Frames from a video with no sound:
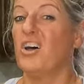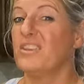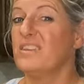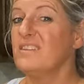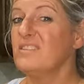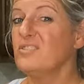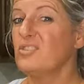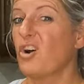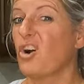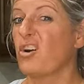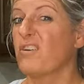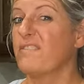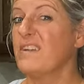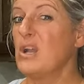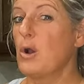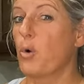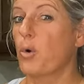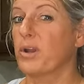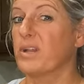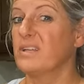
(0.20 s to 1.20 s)
On this
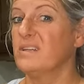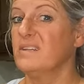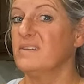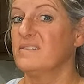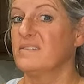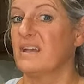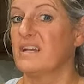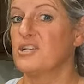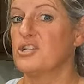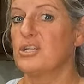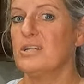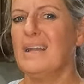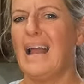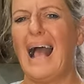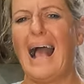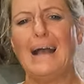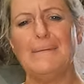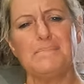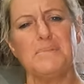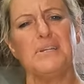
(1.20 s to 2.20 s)
RV
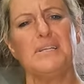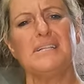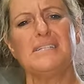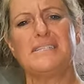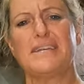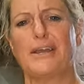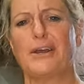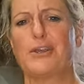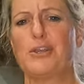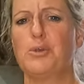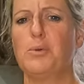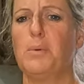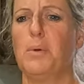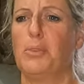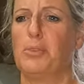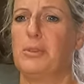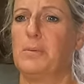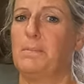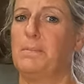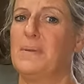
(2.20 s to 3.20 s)
organization, I'm going to tell
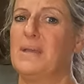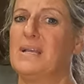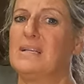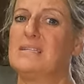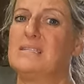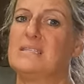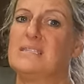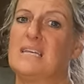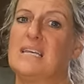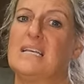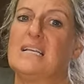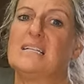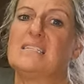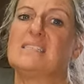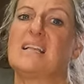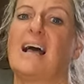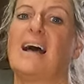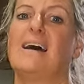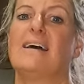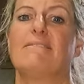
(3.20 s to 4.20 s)
you the big
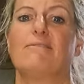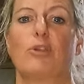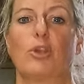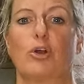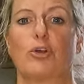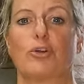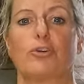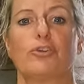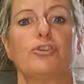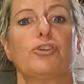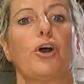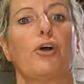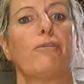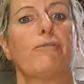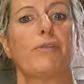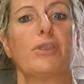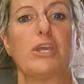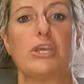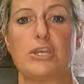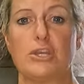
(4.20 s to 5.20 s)
things I have learned
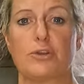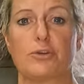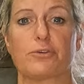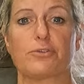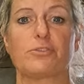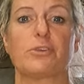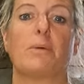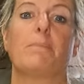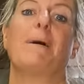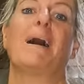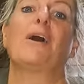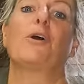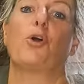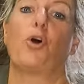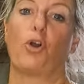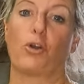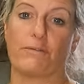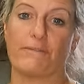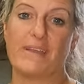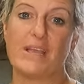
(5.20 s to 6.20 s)
over the years about
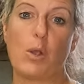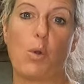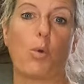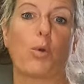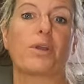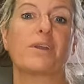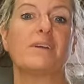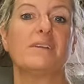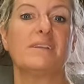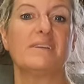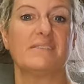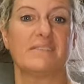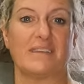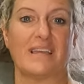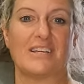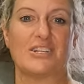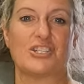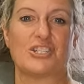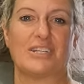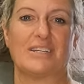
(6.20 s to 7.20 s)
RV
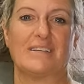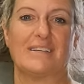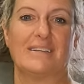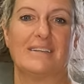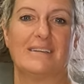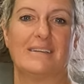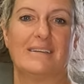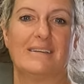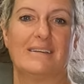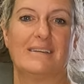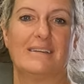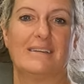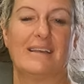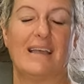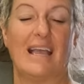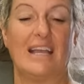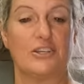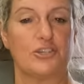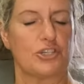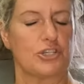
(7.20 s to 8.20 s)
organization
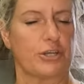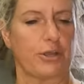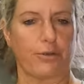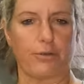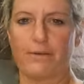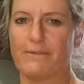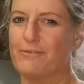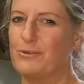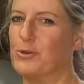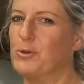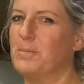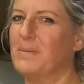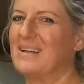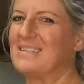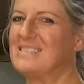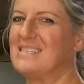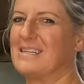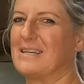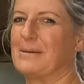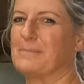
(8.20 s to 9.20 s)
and share a few of
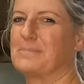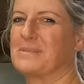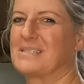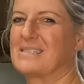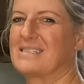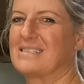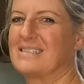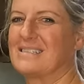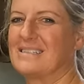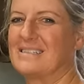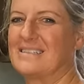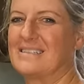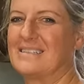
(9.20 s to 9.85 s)
my tips.